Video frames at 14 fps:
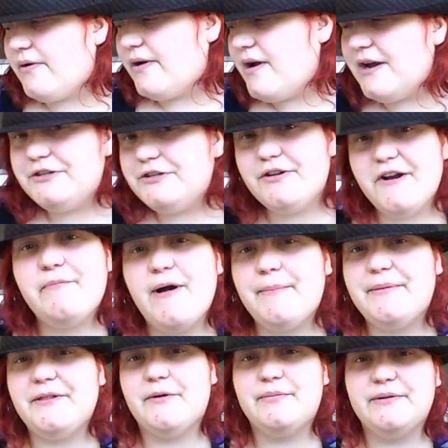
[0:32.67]
Now, contrary
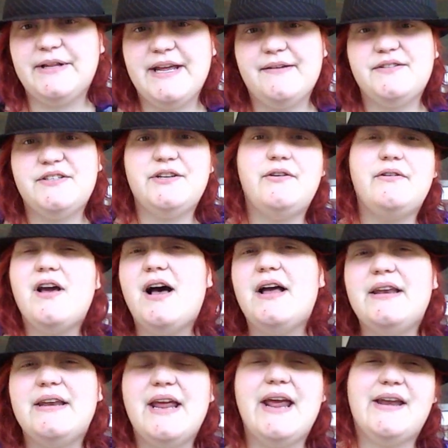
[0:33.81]
to popular beliefs, you
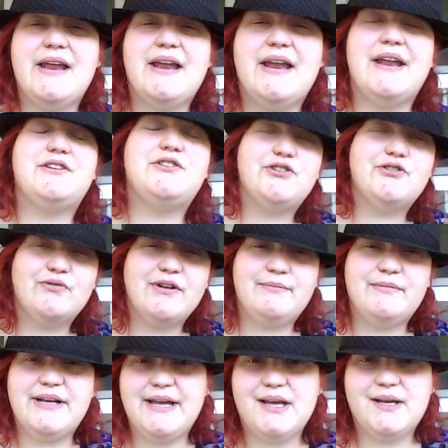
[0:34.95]
do not need an
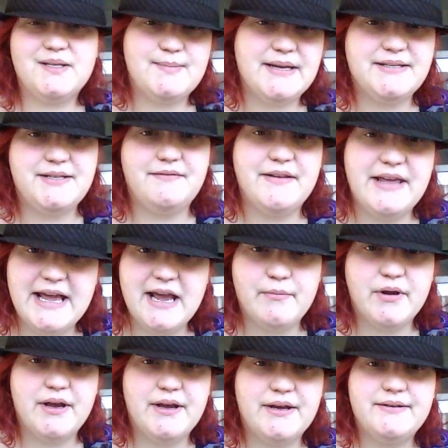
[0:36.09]
extremely
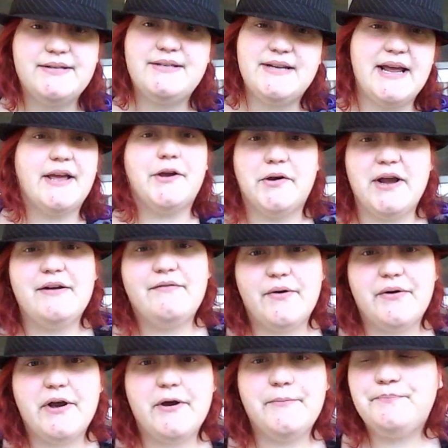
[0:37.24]
expensive camera to take a
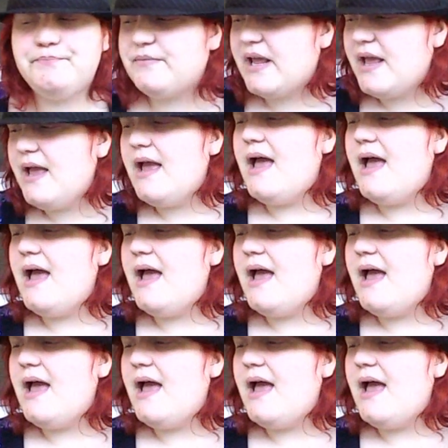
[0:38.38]
great photo.